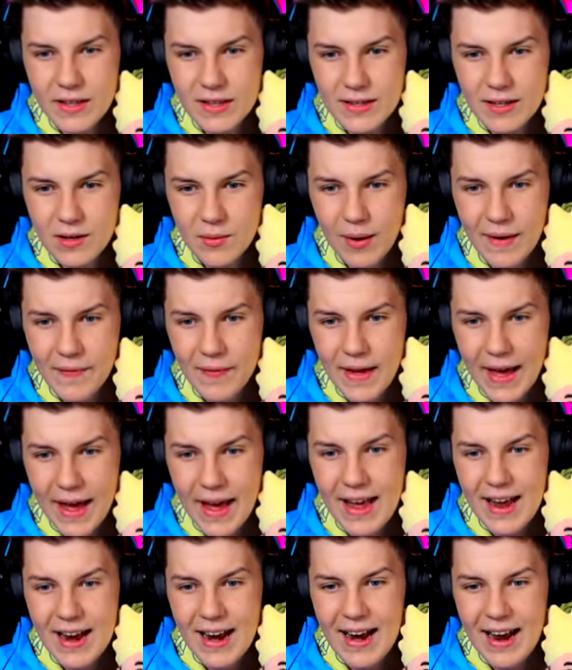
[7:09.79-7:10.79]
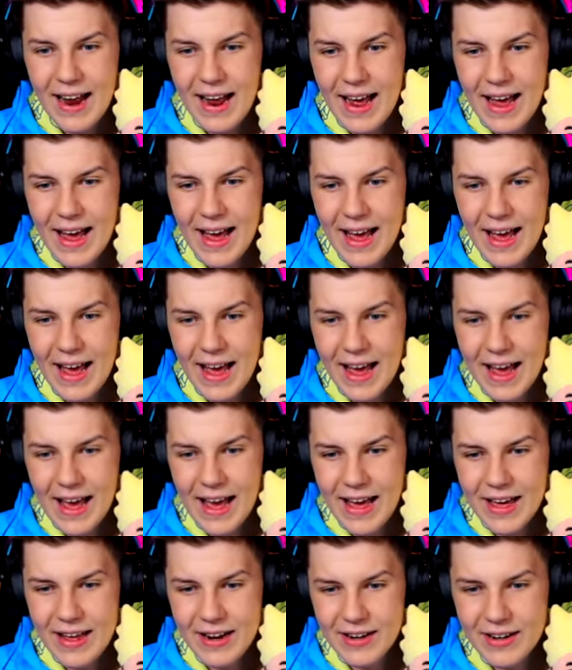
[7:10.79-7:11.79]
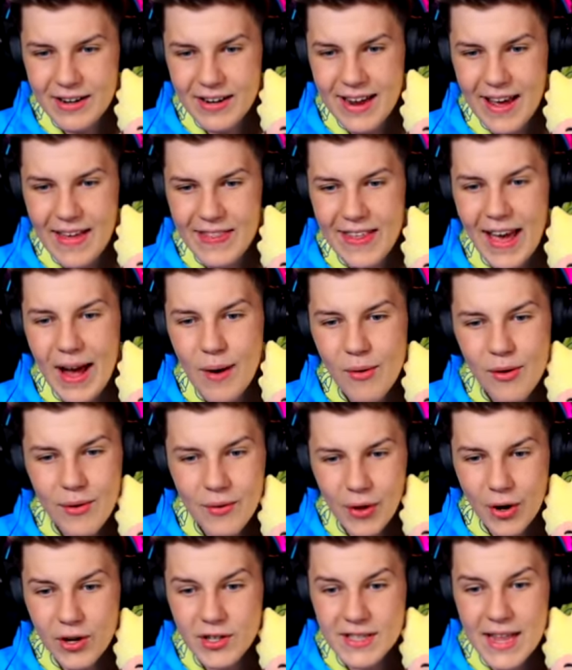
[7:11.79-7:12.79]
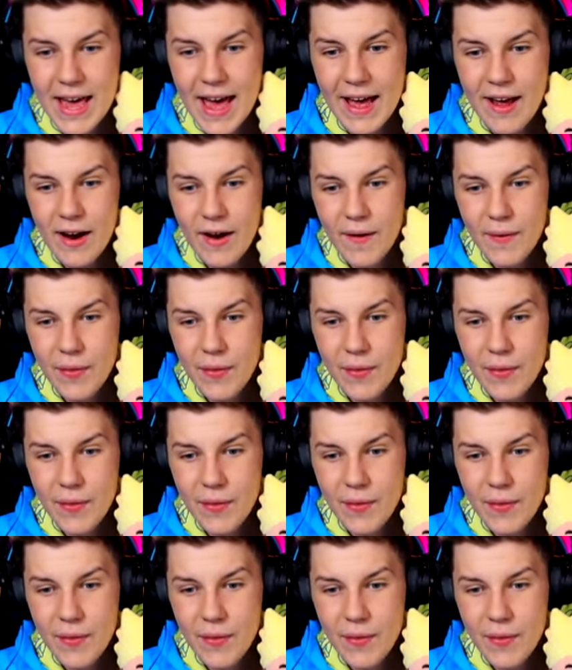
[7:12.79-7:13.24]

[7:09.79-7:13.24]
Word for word: Little one there. And get that those there.